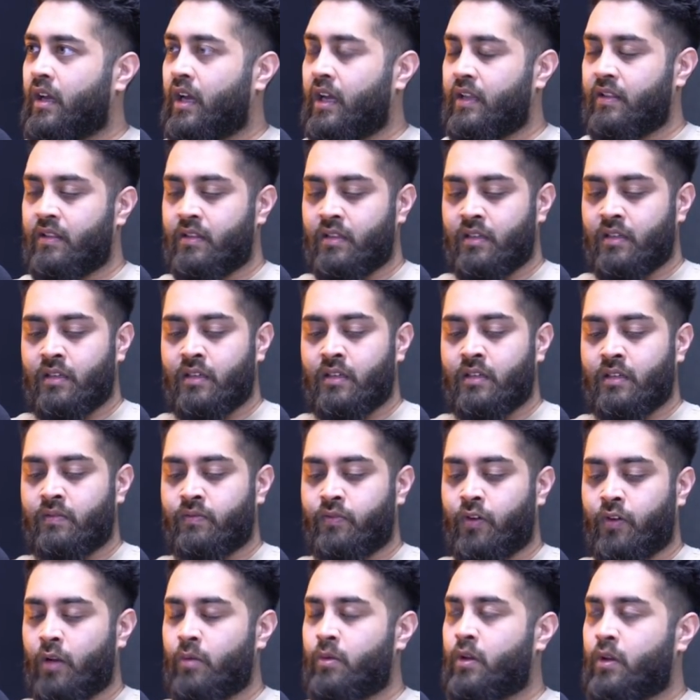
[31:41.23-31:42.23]
and the
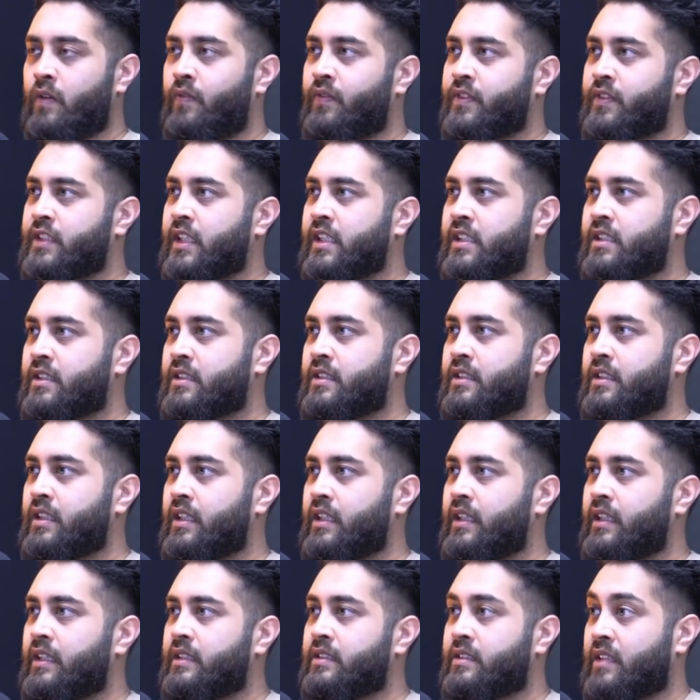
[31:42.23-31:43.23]
following conversation
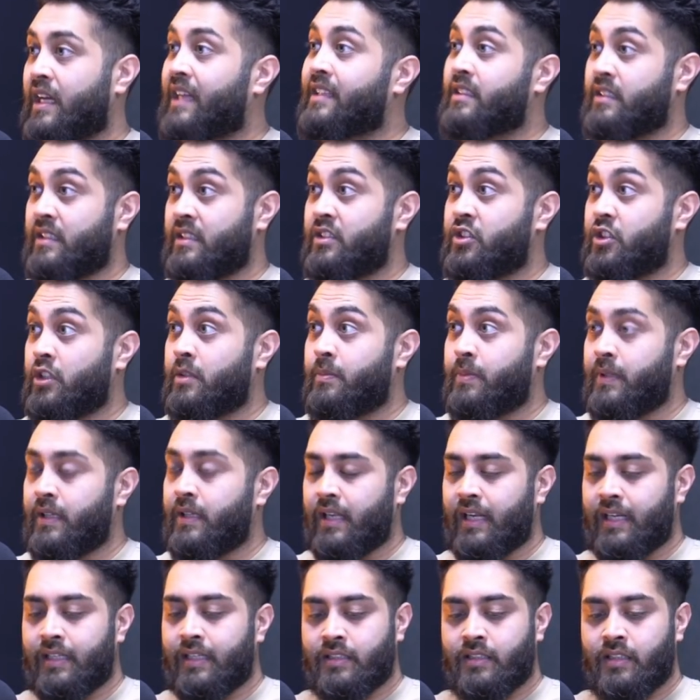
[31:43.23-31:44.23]
is, as in
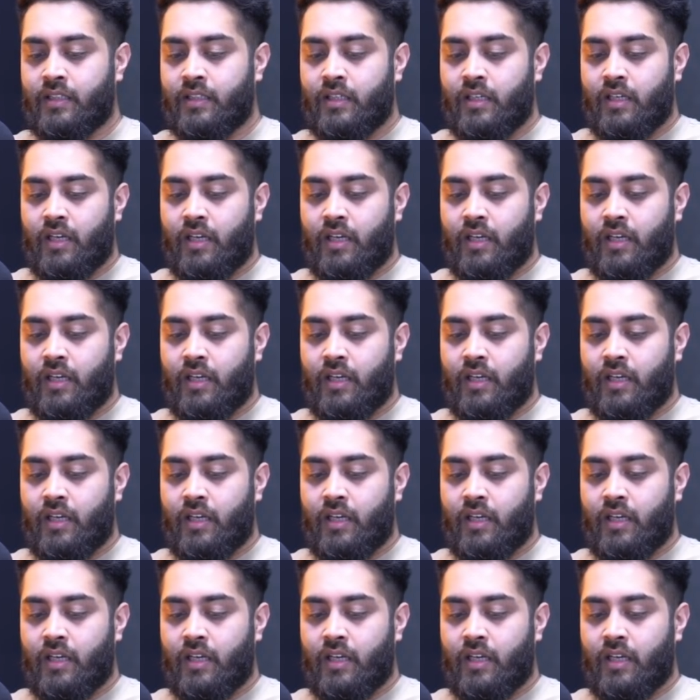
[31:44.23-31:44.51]
GP land,